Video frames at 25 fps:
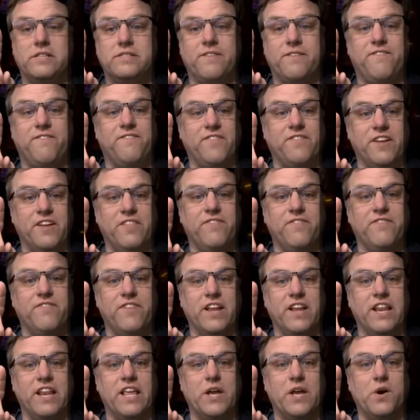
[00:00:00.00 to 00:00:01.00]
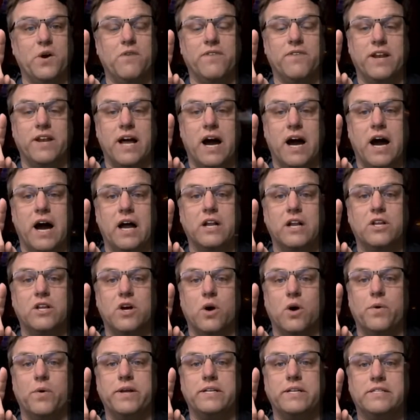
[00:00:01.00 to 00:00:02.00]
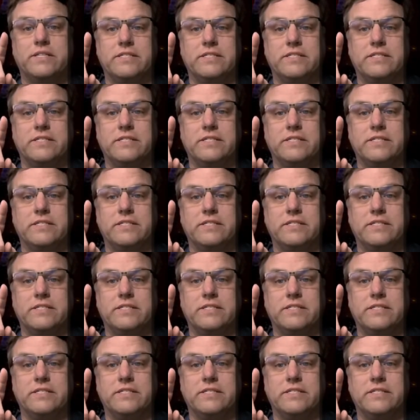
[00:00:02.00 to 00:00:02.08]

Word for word: is the fifth video of an ongoing